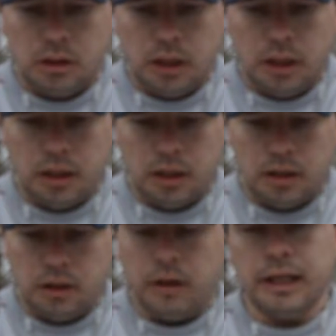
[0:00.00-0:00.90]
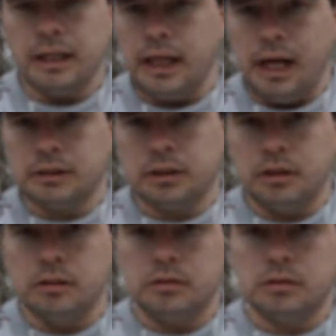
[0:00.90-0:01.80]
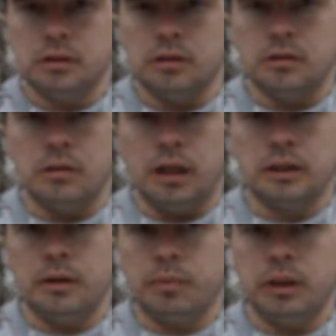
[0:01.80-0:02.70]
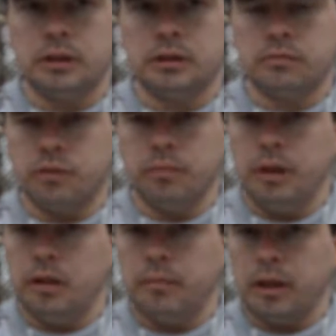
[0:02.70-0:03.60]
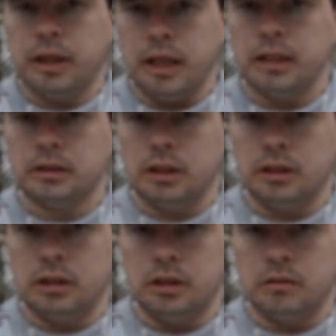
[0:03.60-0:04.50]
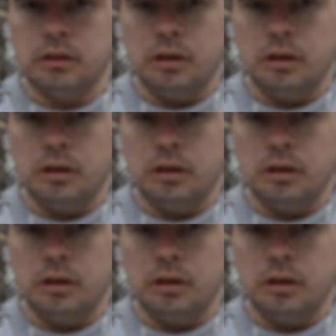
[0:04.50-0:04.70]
And, you know, I got cats too, so I need a place for me and my cats, and, you know,